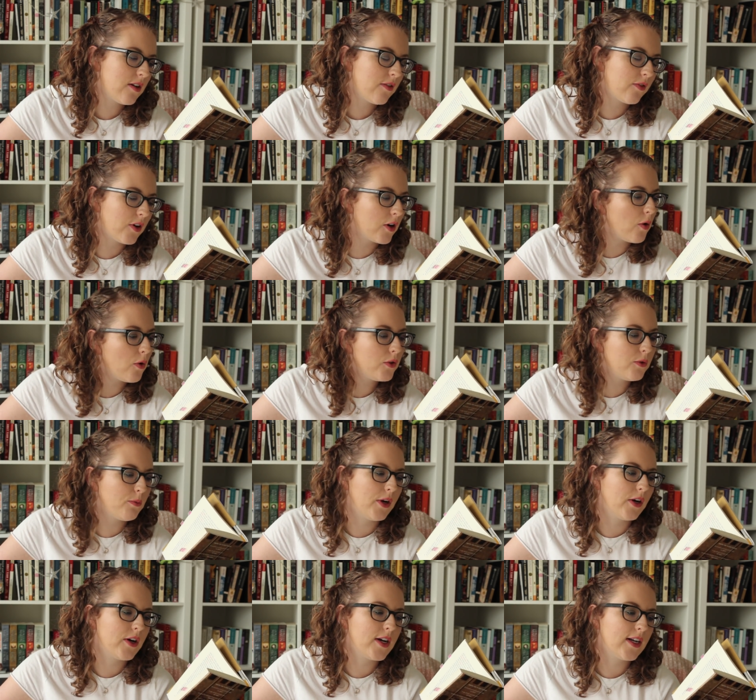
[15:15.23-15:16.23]
for a golden
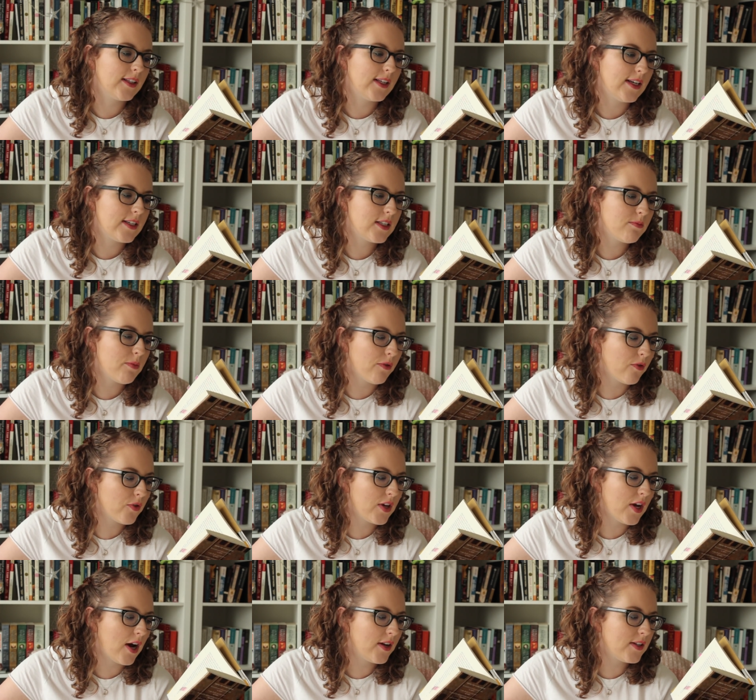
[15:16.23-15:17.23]
period at least, before
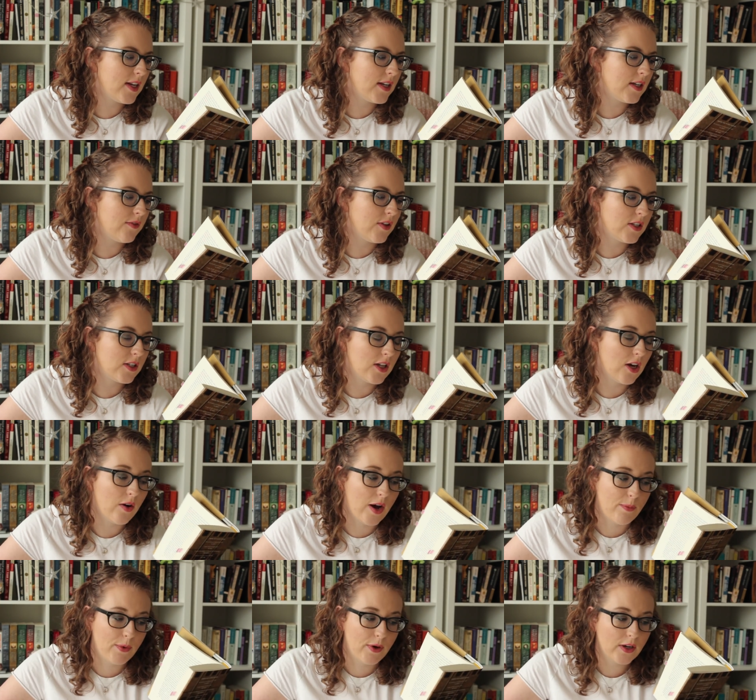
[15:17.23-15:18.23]
the onset of the slow
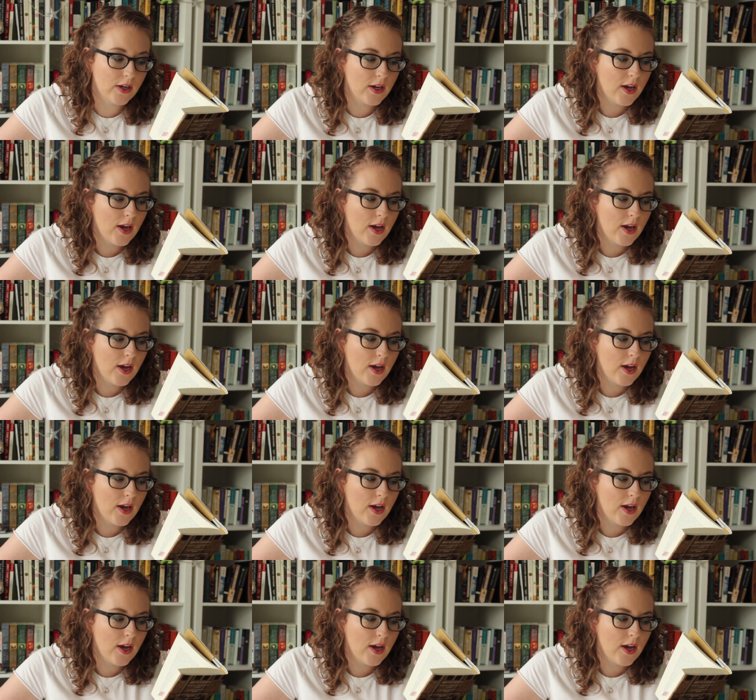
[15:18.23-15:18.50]
epoch,